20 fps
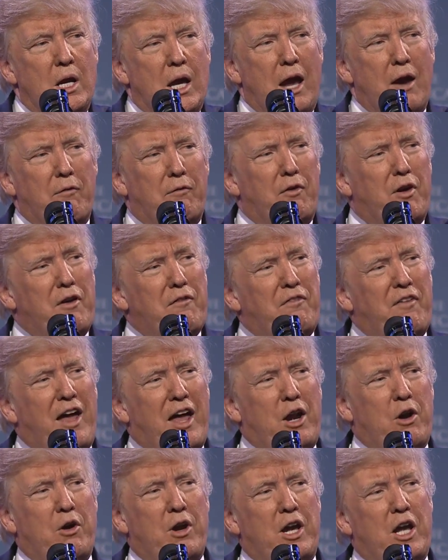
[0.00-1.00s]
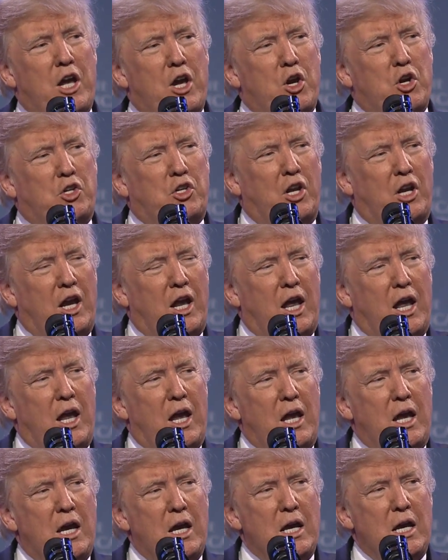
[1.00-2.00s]
Every veteran here
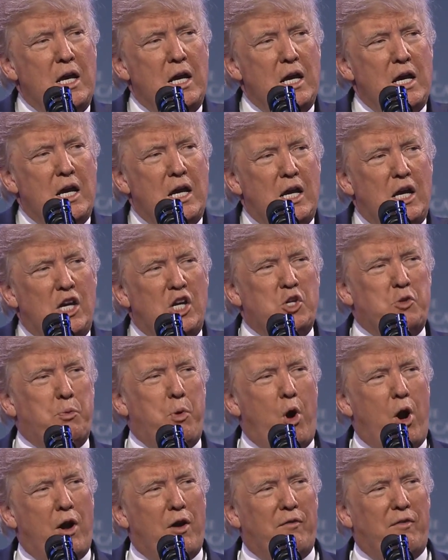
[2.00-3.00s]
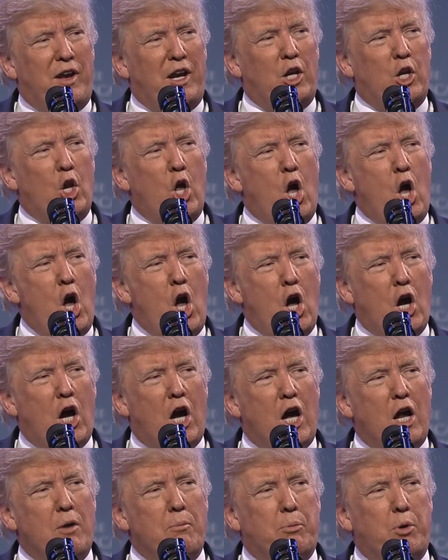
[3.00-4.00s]
today is part of a long,
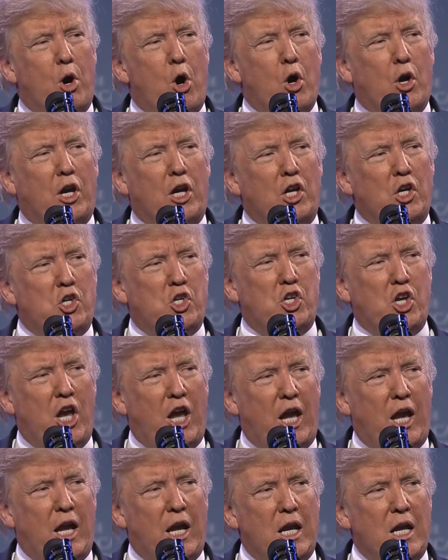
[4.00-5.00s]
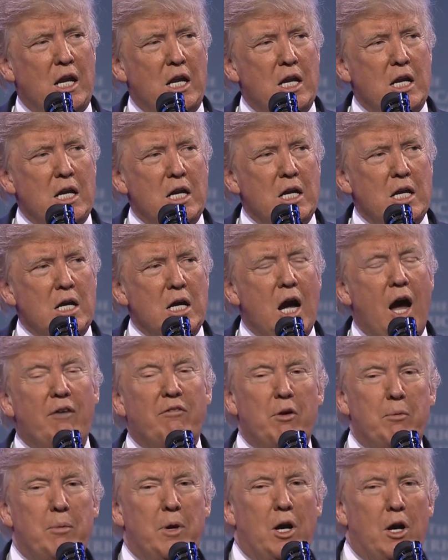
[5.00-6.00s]
unbroken chain
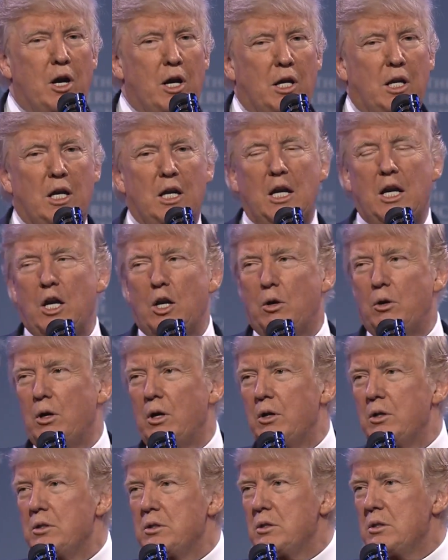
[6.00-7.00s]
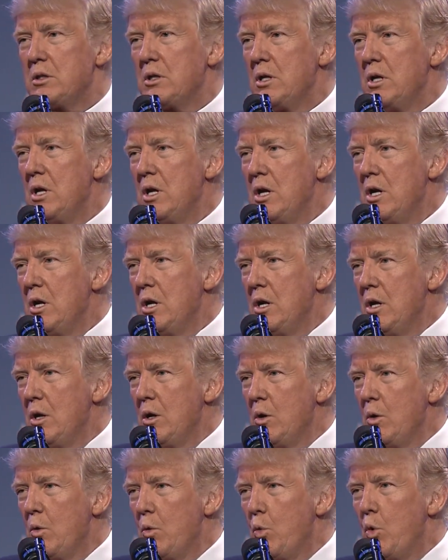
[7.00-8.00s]
of American heroes.
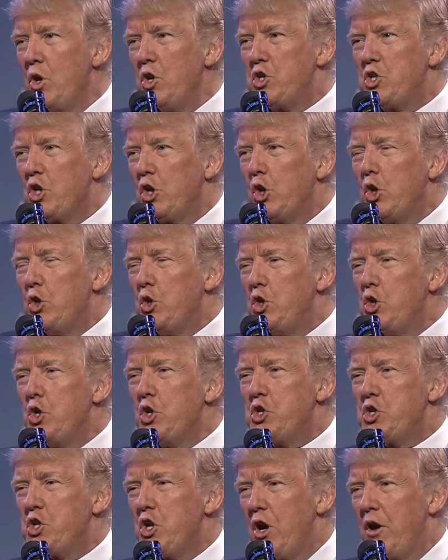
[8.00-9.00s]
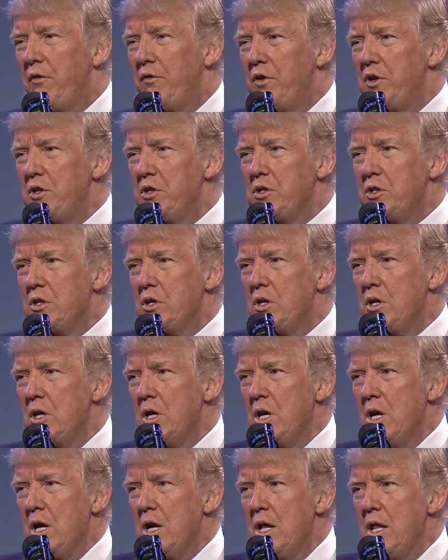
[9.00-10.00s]
We salute your service.
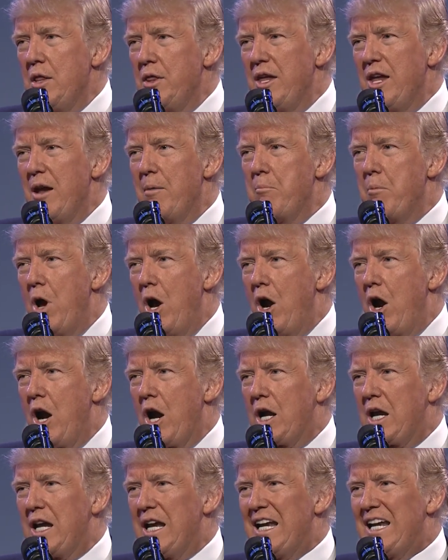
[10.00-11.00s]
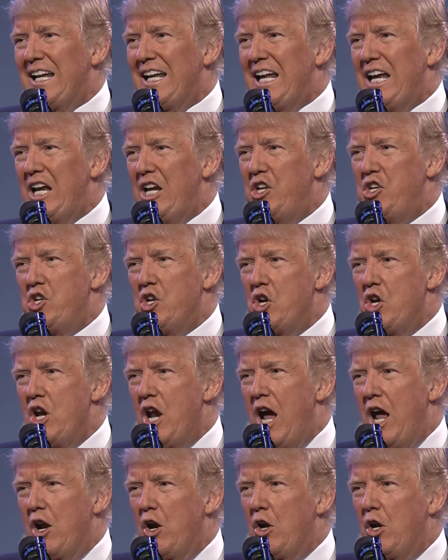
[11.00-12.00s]
The American Legion
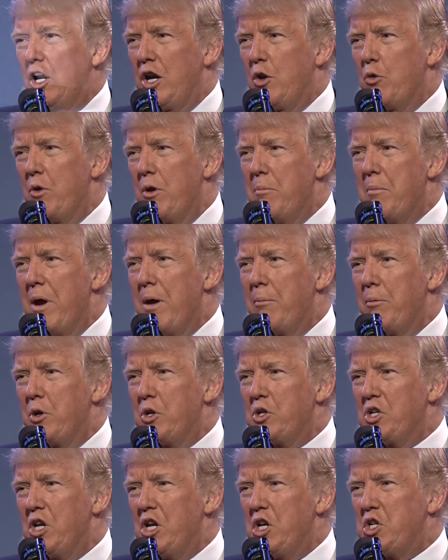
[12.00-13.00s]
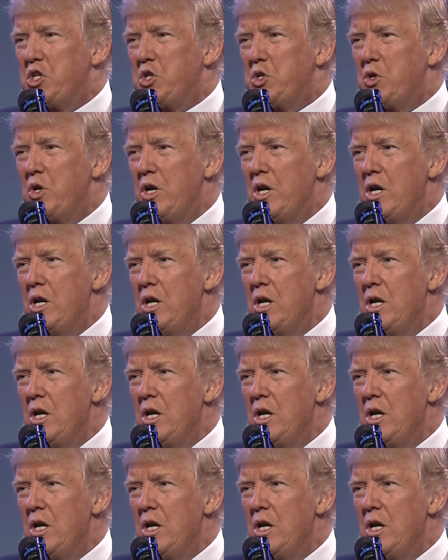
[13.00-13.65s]
not only remembers history,